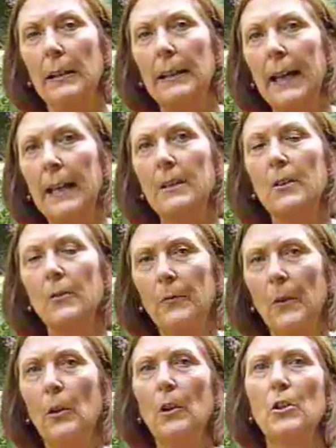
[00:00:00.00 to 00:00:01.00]
let the
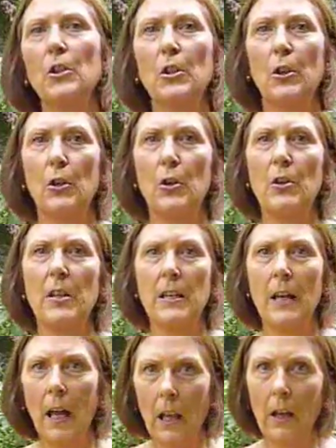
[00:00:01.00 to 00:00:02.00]
foliage turn
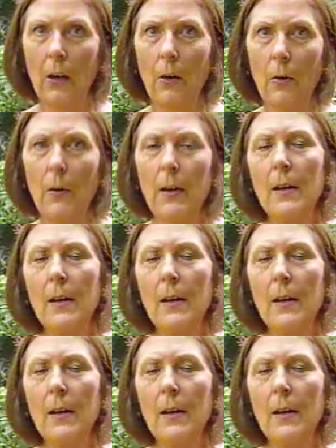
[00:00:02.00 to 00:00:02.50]
yellow